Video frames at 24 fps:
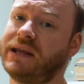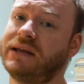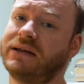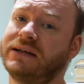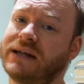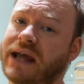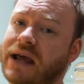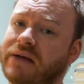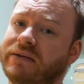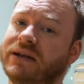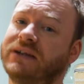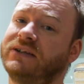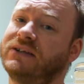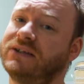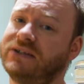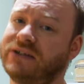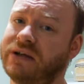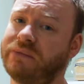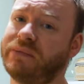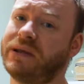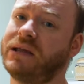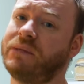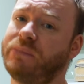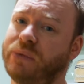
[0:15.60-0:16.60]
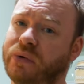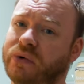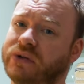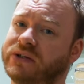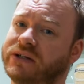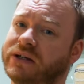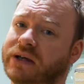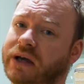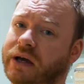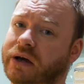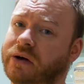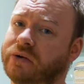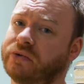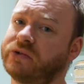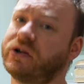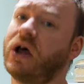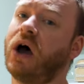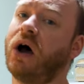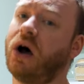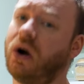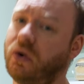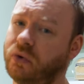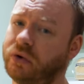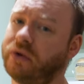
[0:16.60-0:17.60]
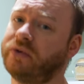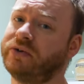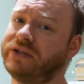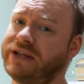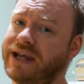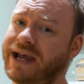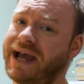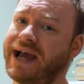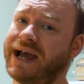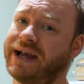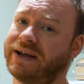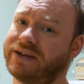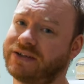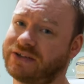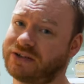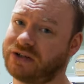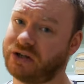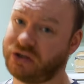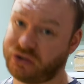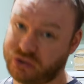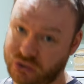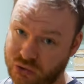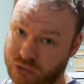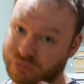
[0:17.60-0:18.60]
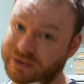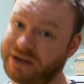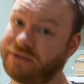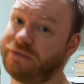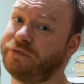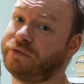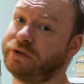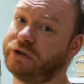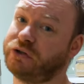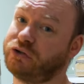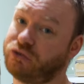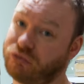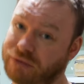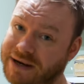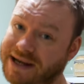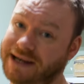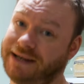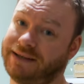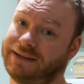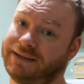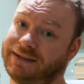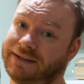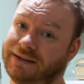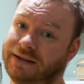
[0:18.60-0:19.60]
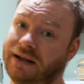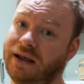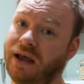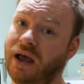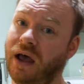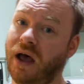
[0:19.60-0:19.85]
Now listen to me, boys and girls. Hold on to your hats, because you're in for a treat.